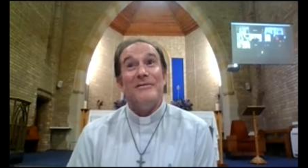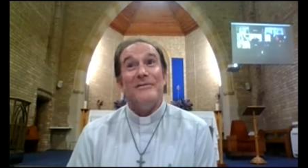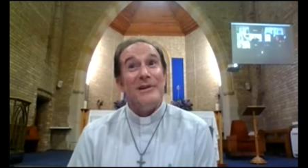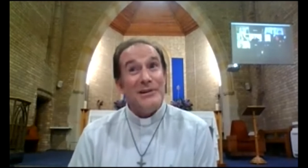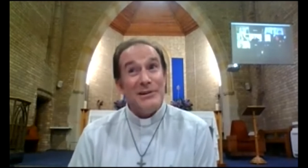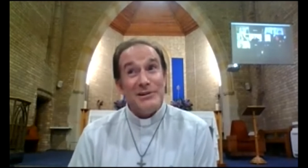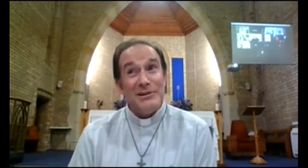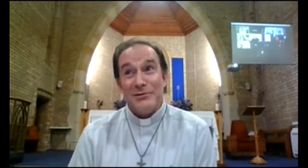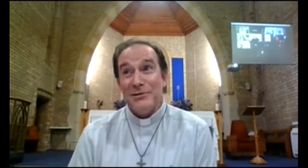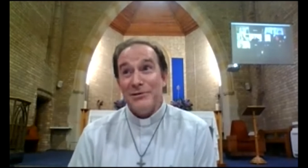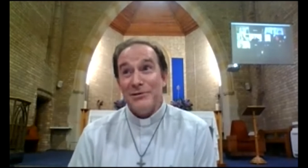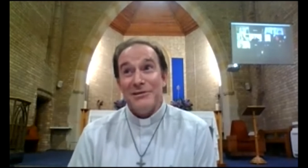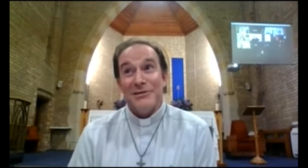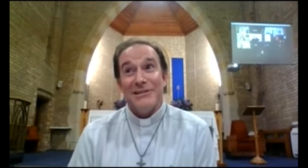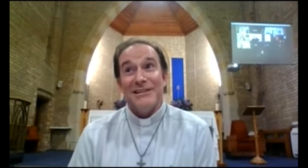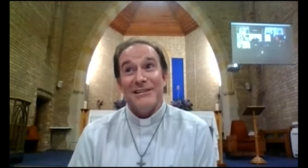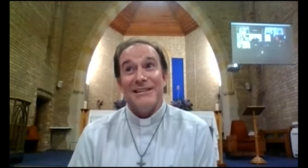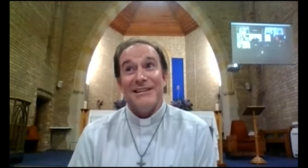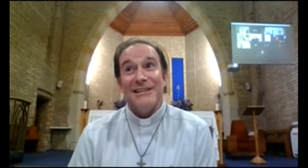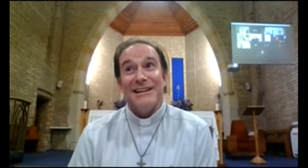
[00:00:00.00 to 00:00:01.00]
very true.
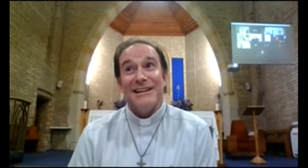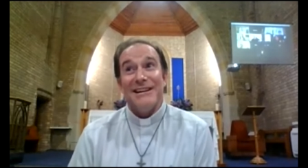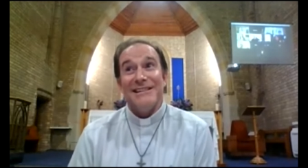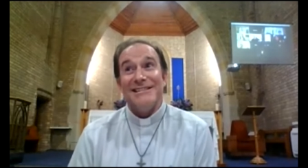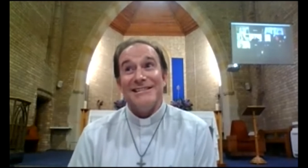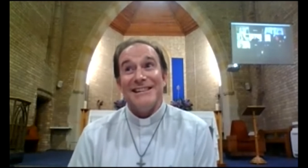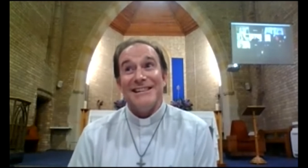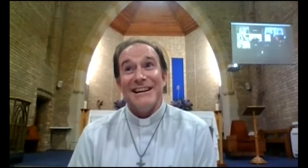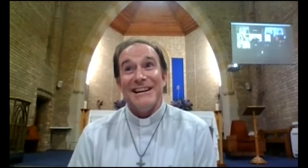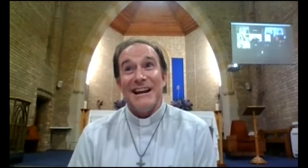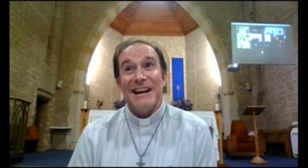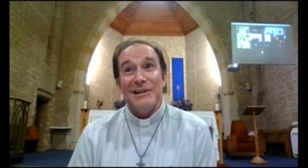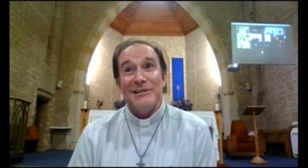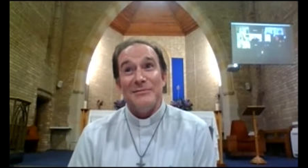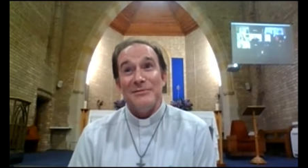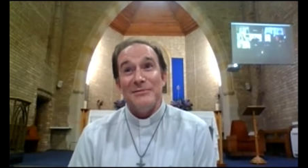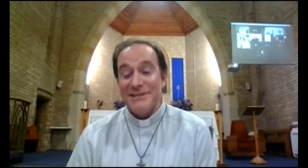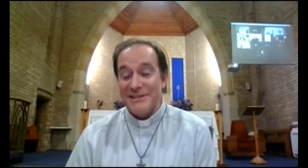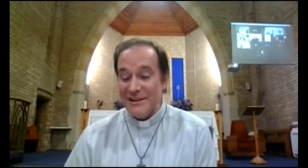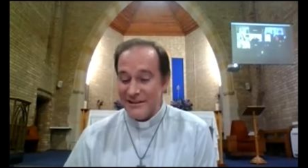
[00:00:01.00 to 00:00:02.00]
I can say
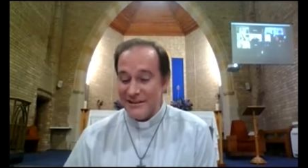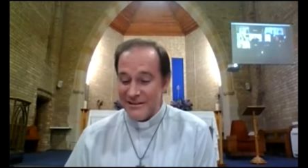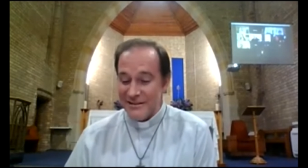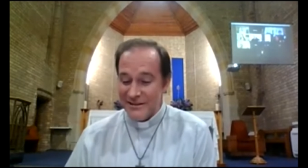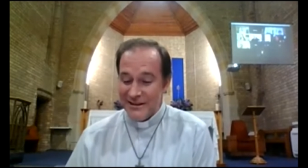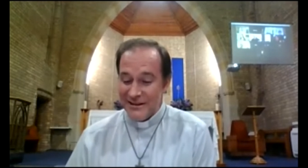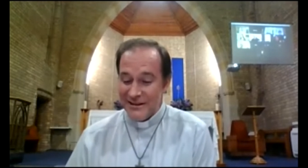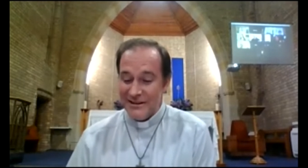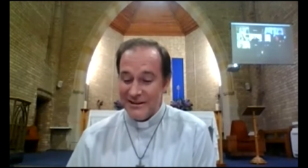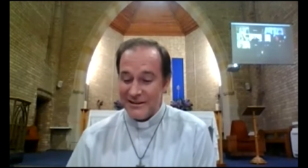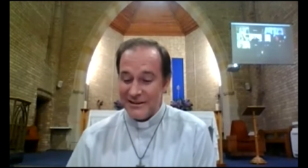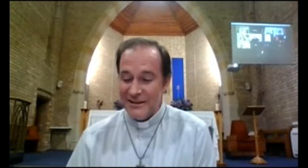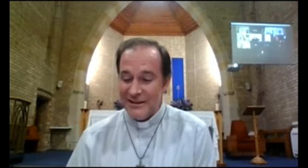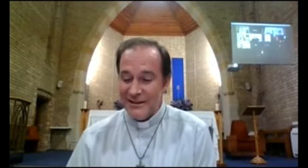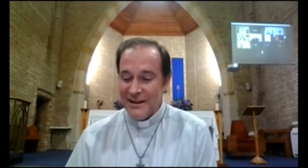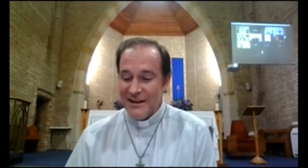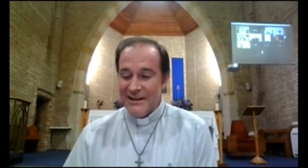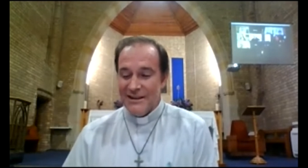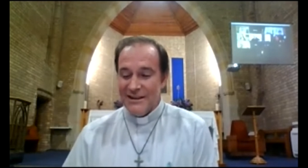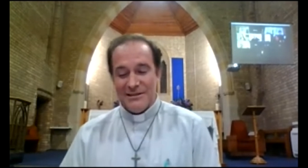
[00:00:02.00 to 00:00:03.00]
100%.
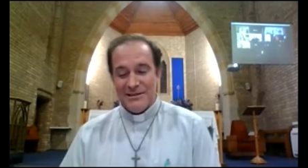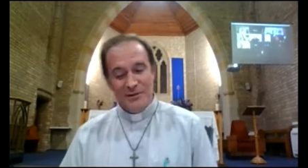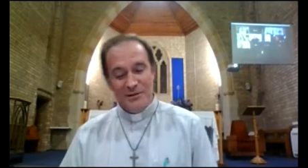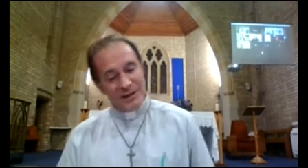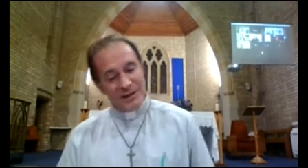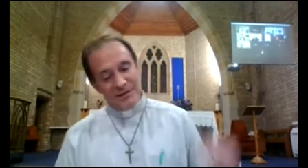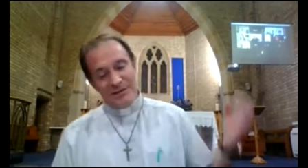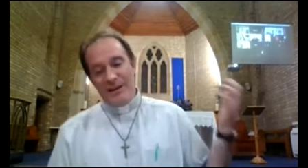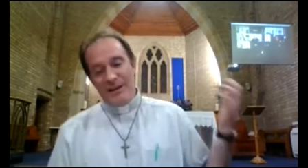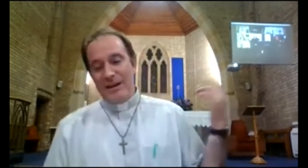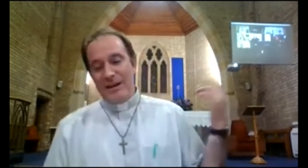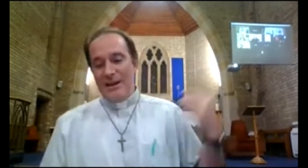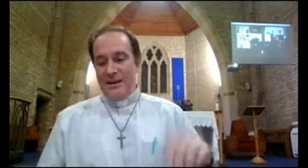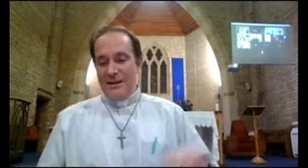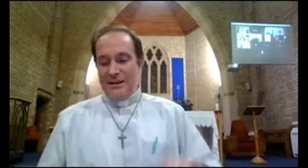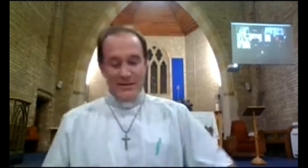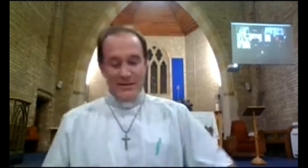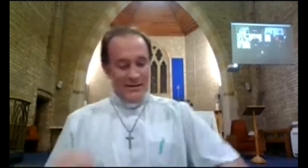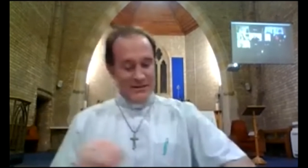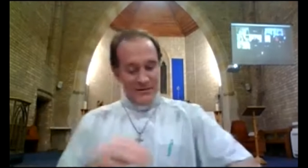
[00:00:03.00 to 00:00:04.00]
So we can,
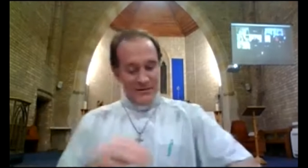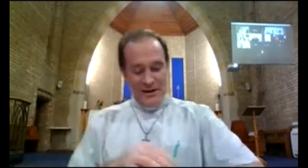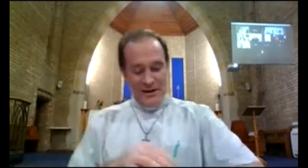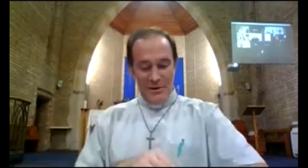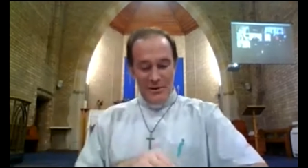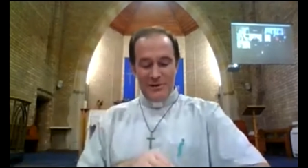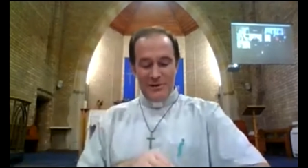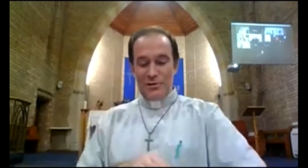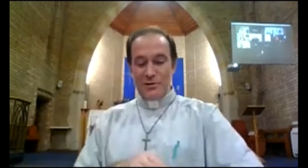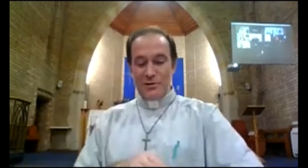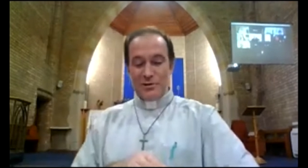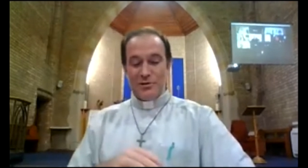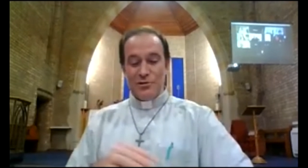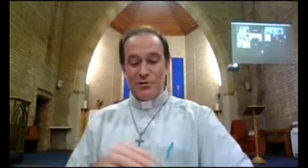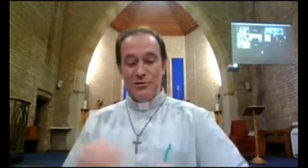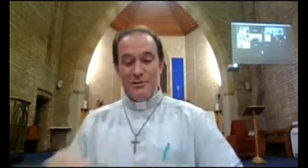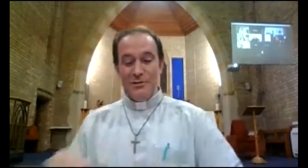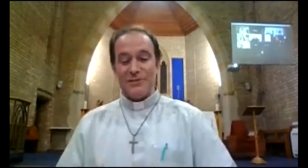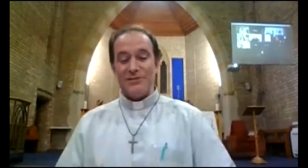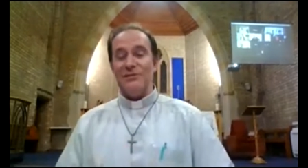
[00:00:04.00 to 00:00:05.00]
I won't talk
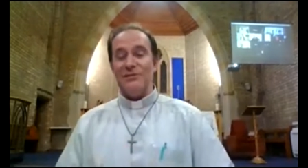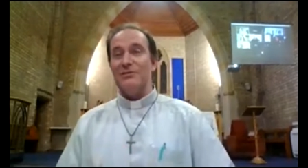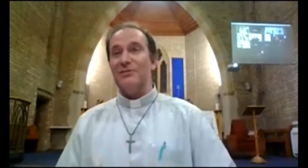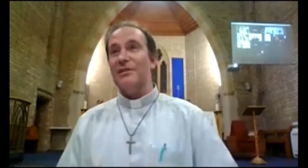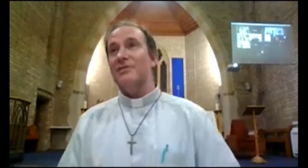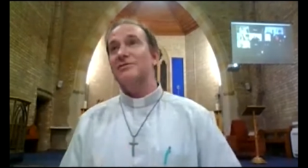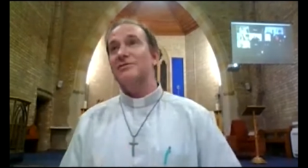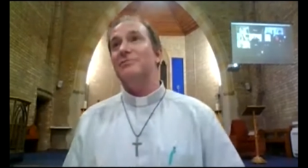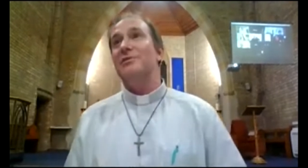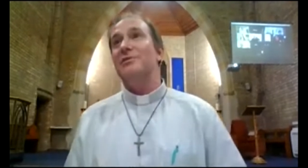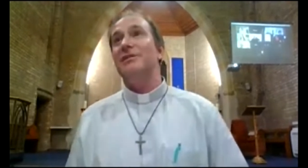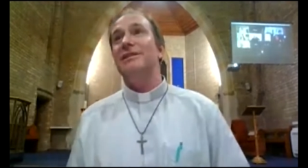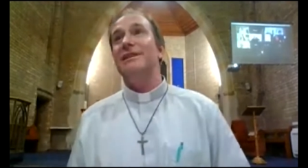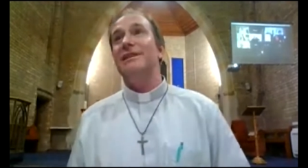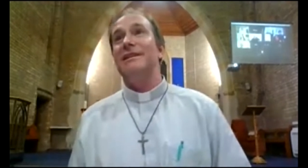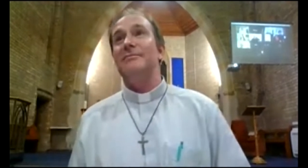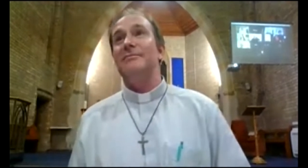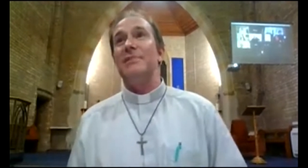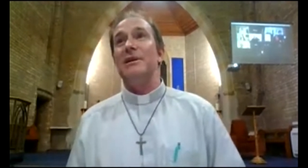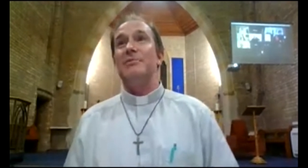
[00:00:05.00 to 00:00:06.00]
too much longer because we want to let
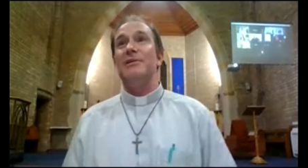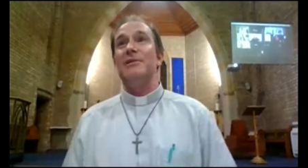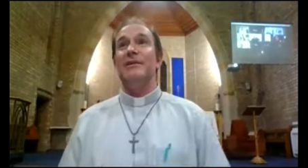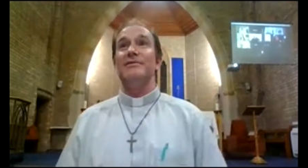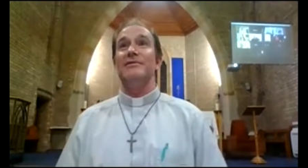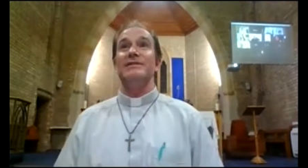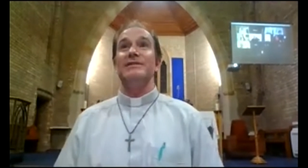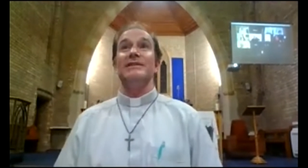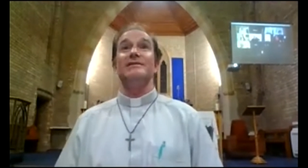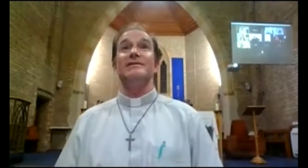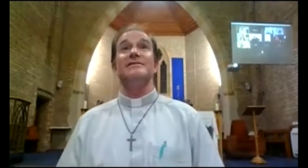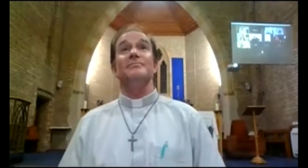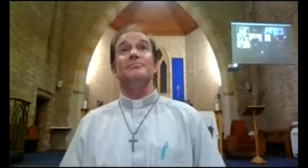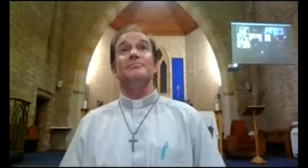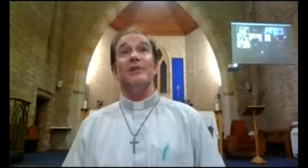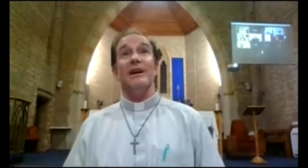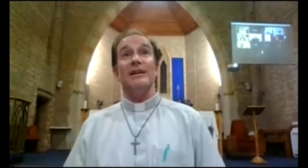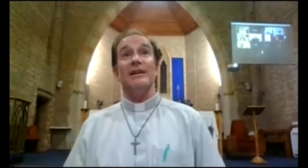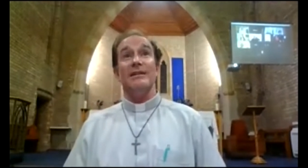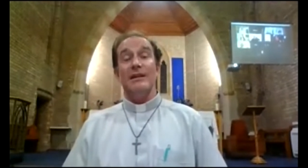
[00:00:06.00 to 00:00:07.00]
people have a chance to
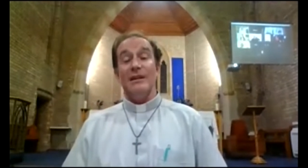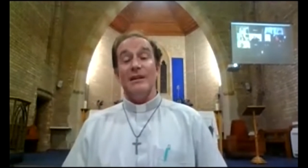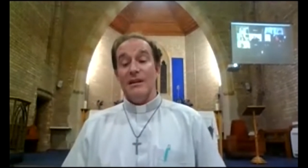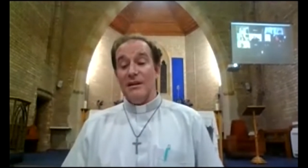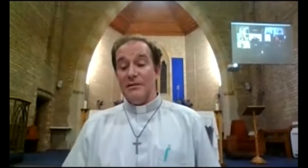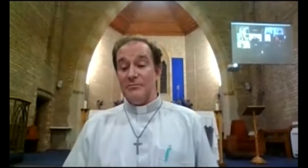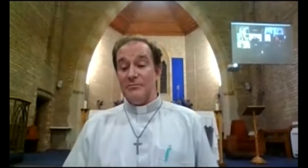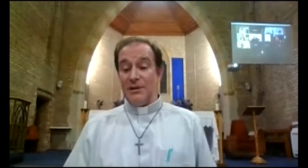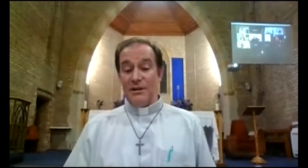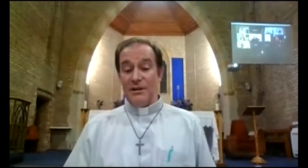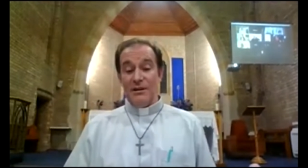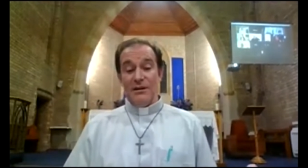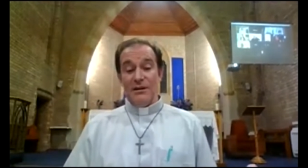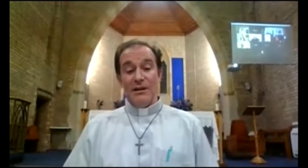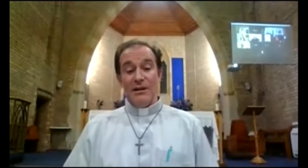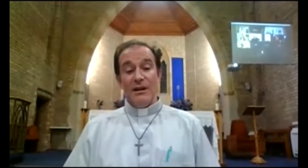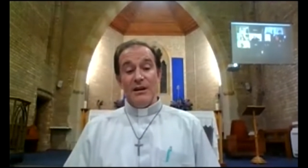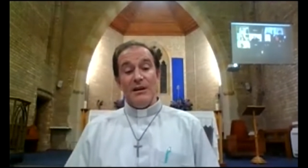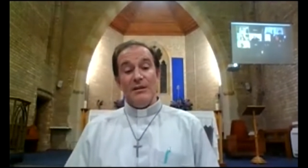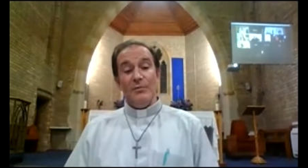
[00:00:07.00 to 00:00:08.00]
pray. But uh,
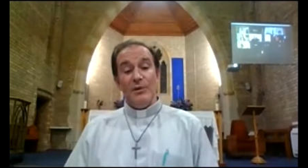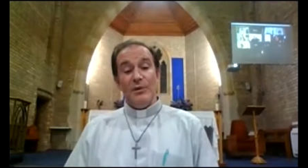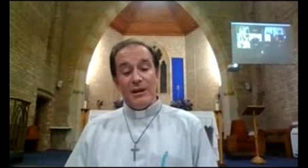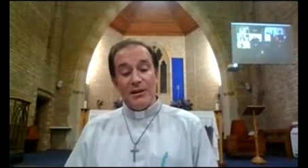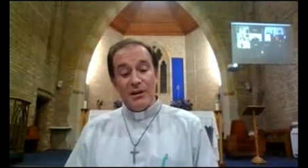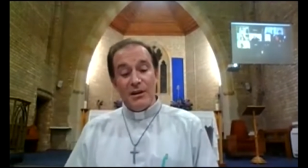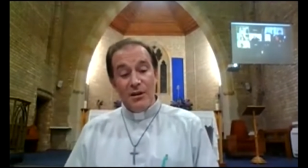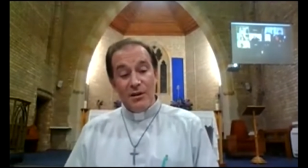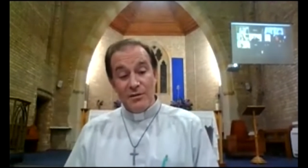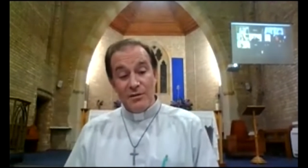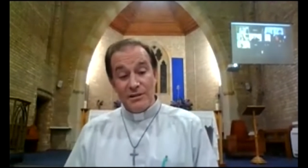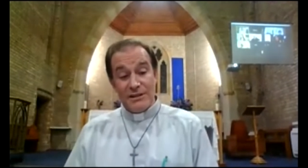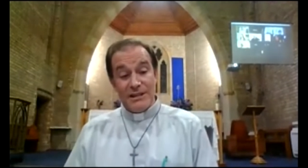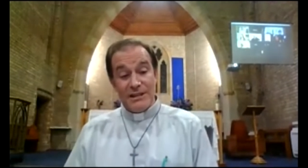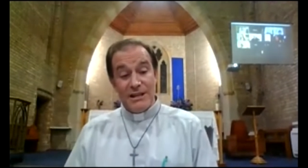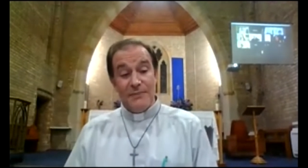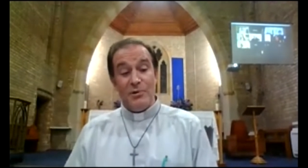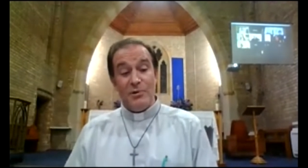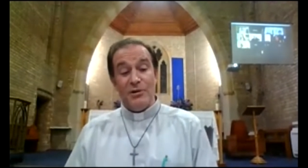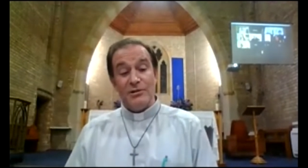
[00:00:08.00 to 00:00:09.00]
we can go
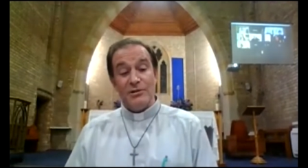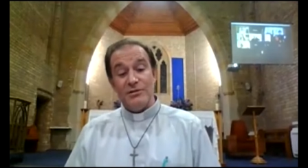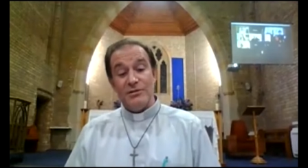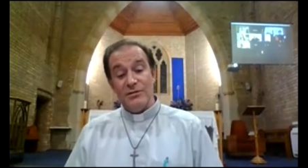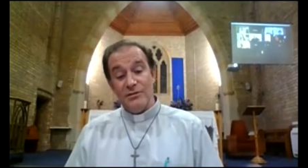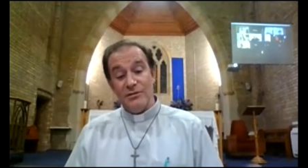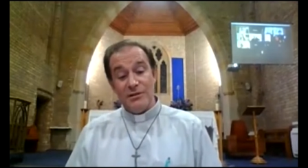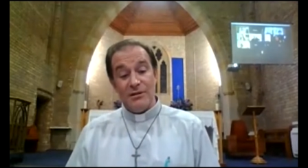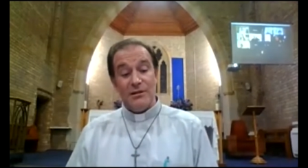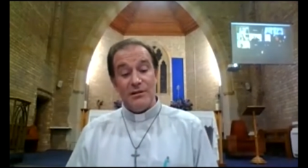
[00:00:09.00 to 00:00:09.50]
skip on to